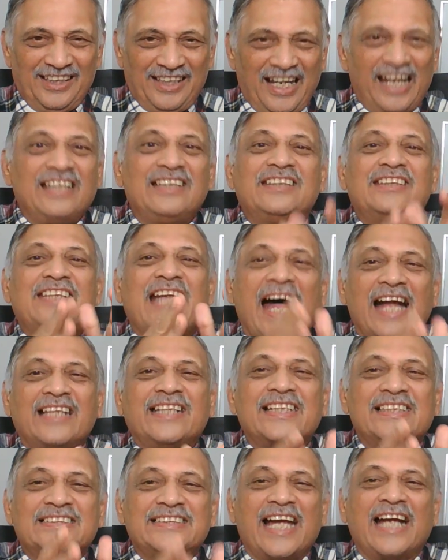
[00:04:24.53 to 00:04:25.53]
and that
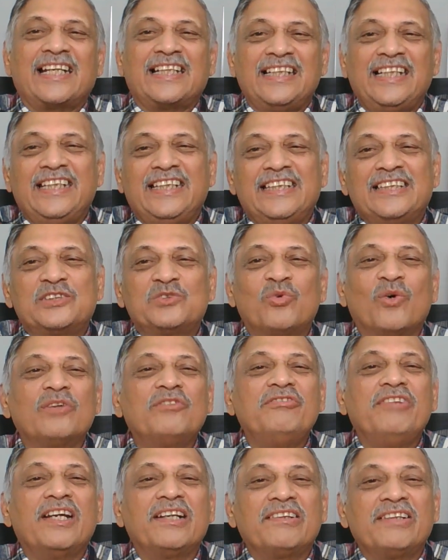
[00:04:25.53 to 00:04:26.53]
exactly is
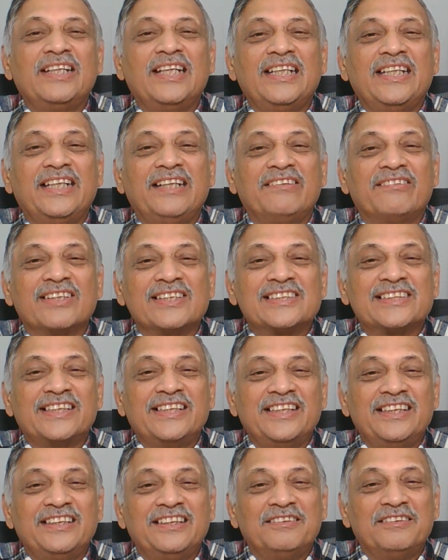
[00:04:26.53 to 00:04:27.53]
what we are really interested
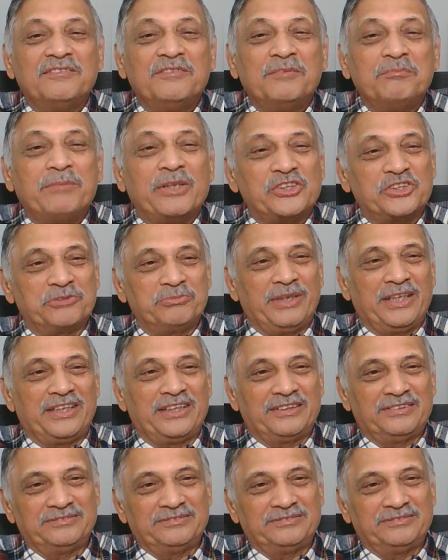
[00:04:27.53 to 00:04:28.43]
in measurement.